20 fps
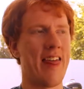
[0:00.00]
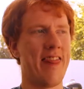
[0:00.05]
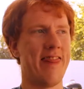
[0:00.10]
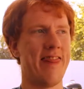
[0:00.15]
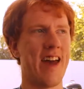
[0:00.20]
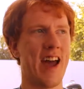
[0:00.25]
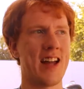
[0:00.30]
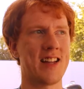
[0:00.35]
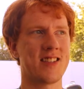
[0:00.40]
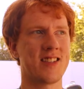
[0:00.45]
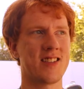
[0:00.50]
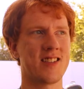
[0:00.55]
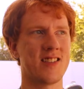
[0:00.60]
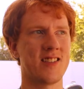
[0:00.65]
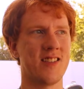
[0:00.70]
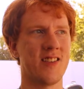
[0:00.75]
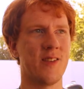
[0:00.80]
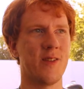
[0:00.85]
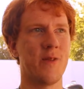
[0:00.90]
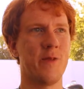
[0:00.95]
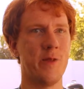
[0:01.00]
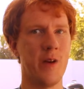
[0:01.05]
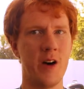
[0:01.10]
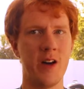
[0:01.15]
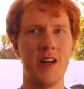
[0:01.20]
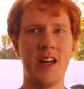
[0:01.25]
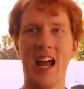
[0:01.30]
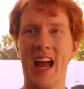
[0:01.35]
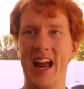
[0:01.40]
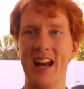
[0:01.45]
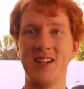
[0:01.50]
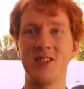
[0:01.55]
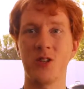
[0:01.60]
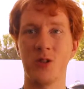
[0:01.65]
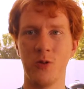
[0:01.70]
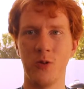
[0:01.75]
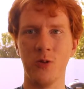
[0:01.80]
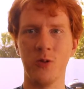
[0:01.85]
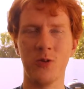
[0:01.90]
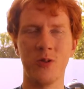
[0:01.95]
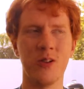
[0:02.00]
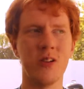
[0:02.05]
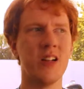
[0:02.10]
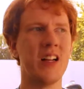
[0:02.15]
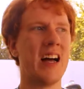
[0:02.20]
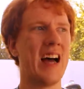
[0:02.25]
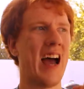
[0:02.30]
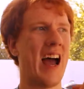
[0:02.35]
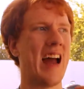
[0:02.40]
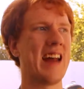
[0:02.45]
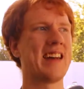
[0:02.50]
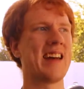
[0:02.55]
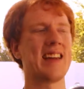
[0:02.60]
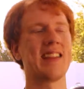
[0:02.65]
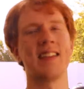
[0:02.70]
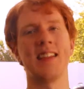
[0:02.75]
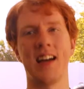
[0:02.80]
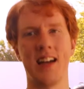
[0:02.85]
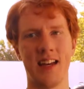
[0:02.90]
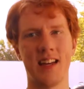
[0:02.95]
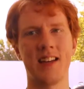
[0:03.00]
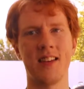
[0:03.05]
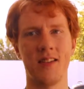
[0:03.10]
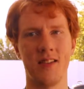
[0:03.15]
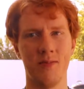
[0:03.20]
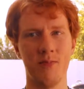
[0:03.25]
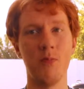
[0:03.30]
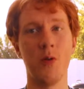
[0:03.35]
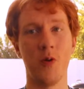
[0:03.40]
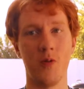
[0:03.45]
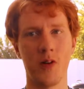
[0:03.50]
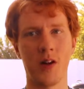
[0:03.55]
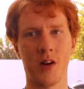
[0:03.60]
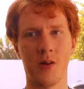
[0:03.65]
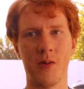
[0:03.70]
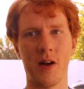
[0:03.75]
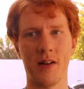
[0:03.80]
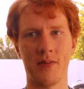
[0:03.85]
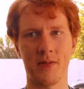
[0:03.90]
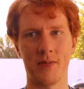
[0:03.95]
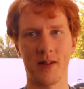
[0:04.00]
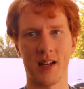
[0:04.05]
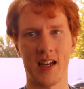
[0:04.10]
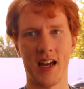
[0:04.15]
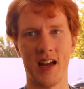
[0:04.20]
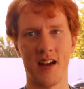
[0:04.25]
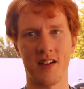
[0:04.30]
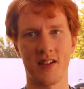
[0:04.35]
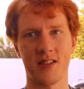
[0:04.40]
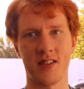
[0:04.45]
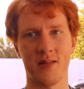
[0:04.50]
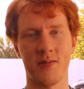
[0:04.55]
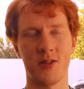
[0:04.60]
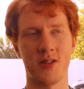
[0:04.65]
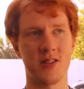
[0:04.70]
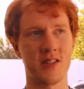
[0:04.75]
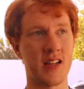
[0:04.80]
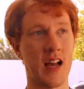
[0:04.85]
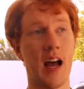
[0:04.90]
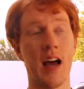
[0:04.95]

That's fun and cool, and I like moving away from the Chaos Emeralds.